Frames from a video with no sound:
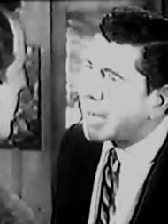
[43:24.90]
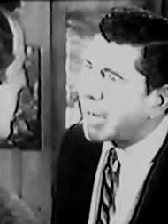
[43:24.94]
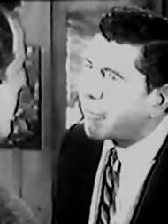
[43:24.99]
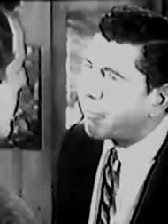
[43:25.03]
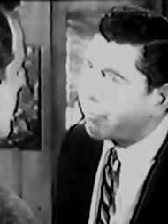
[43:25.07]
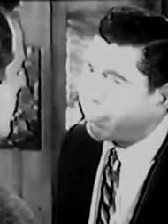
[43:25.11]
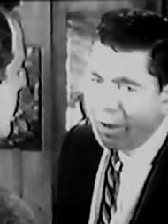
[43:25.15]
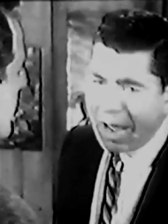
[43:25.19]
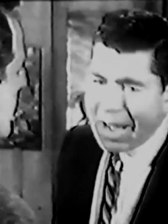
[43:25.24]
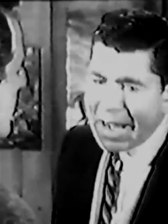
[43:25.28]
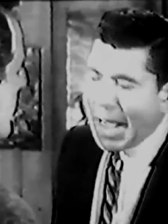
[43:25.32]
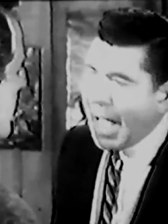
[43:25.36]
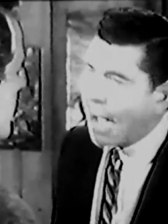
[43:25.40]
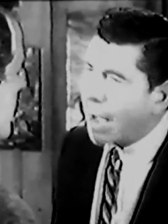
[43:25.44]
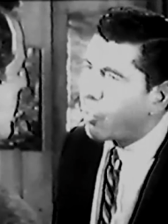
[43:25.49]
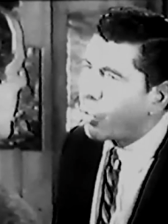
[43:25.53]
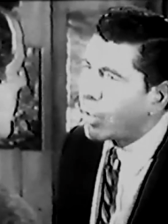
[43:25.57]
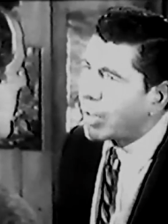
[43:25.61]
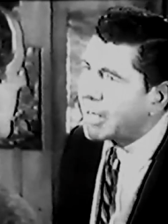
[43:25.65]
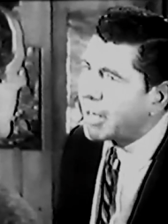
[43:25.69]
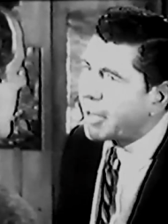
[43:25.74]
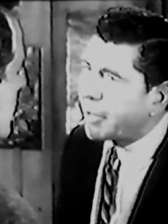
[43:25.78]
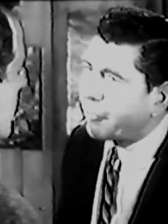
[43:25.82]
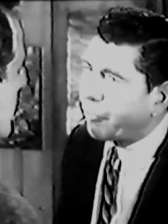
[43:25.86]
been afraid, I
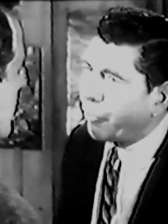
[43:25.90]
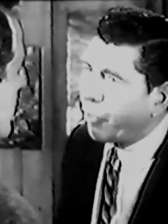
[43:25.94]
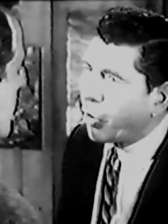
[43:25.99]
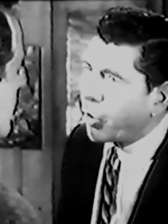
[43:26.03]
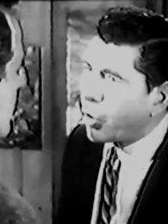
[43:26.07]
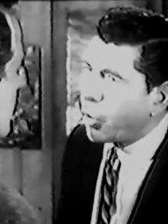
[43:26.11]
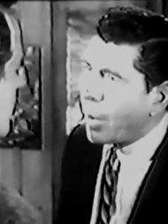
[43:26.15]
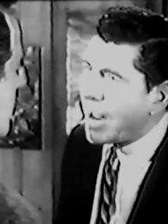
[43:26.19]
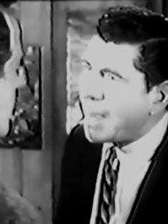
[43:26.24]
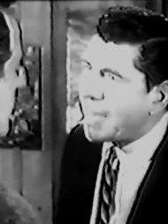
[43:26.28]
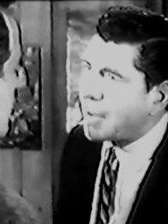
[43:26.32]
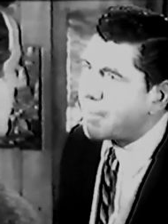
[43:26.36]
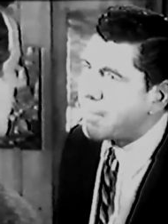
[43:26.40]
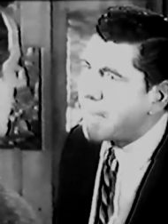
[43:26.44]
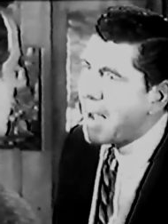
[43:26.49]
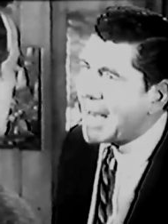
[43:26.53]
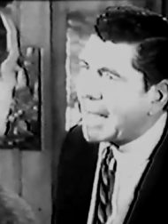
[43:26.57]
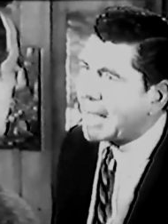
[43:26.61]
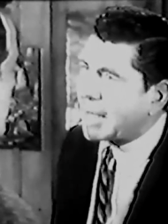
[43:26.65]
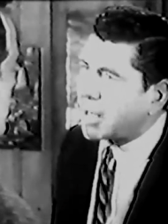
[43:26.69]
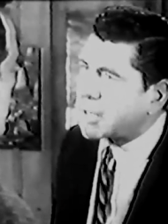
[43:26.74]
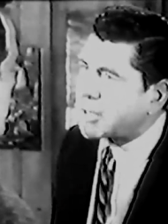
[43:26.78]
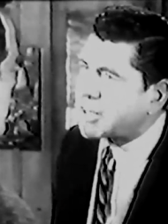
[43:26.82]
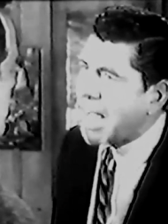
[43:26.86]
wouldn't have thrown away the
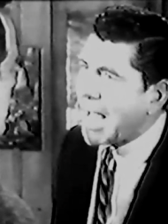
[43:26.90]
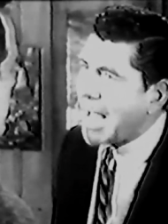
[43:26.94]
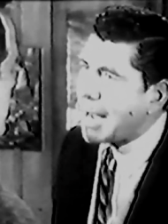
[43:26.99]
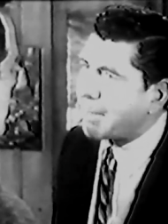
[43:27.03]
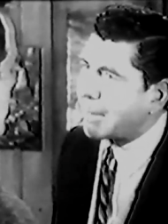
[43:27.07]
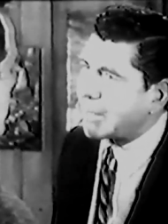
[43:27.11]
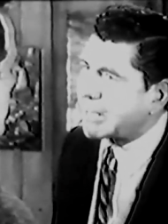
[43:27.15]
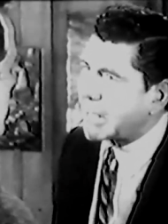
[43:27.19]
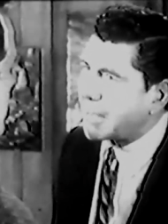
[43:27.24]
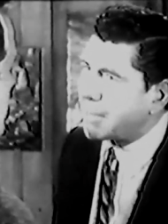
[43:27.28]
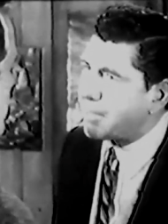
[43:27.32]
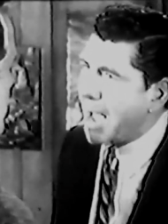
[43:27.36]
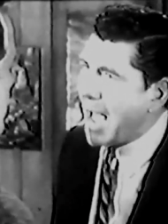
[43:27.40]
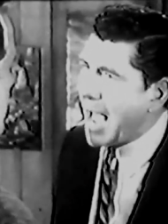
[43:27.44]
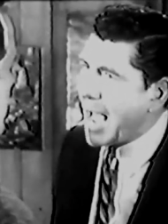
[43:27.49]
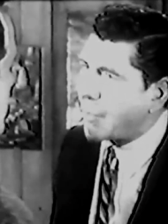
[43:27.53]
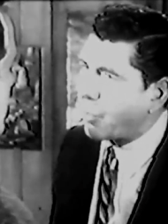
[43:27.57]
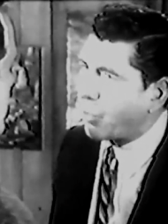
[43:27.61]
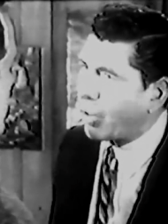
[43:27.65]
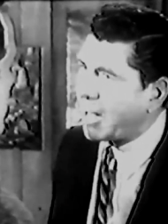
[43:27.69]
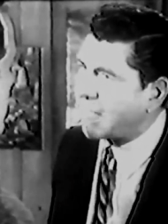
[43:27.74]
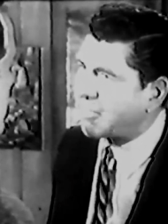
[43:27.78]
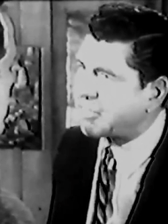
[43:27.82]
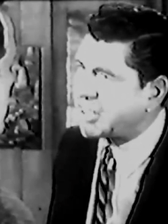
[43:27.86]
medical tag, but the
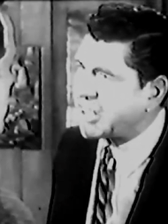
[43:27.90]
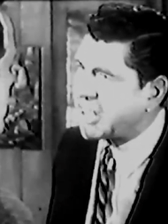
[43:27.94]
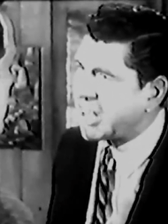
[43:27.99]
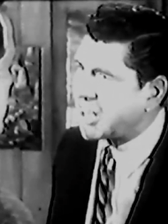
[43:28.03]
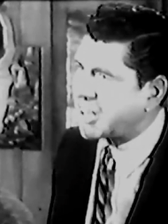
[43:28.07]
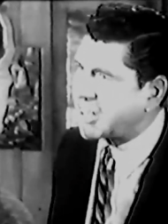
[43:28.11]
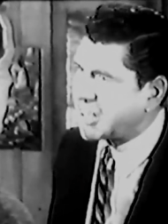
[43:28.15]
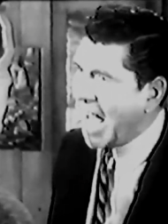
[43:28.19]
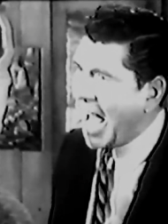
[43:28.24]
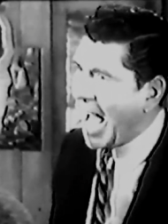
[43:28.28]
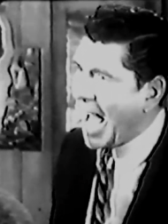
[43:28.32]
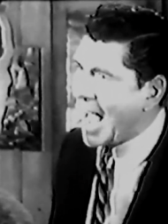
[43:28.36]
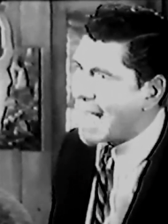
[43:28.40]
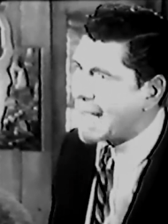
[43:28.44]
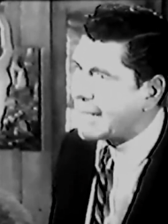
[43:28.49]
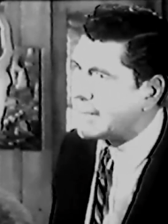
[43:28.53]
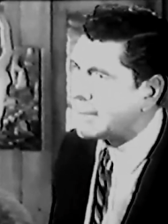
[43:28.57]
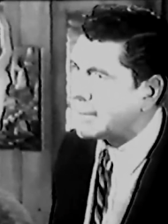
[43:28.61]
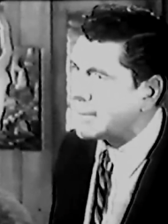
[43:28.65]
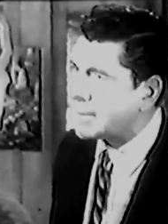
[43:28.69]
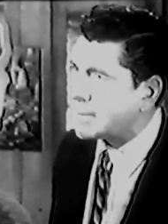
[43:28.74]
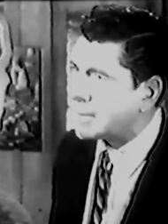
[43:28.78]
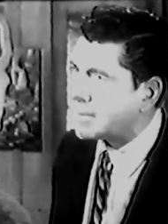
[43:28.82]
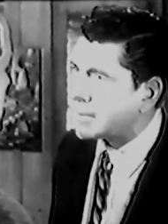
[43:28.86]
man would have still died.
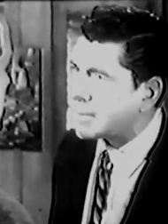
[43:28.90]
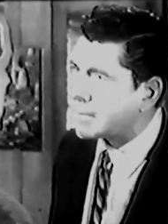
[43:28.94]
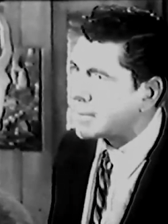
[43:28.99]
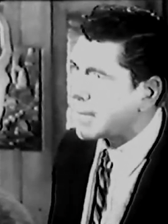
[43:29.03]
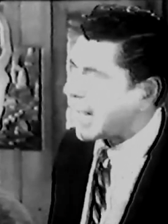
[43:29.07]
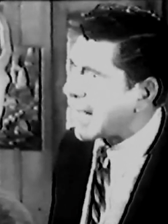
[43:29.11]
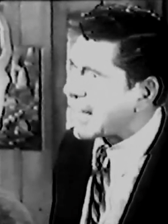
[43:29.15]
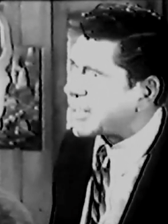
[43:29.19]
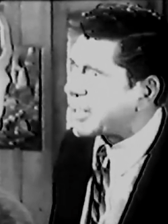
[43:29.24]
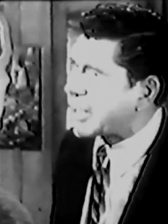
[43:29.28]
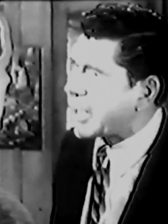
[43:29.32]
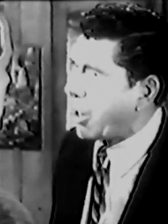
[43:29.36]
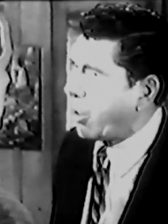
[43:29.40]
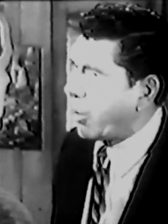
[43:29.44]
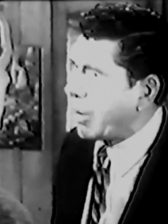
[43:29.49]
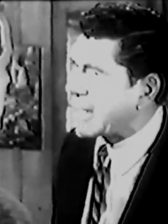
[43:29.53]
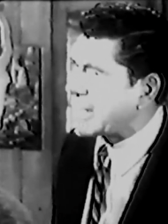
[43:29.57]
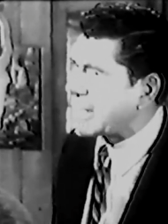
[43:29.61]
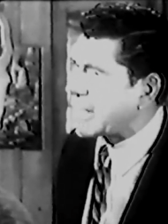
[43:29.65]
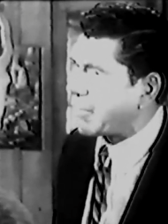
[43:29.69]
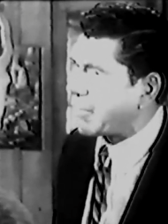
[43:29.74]
That's the only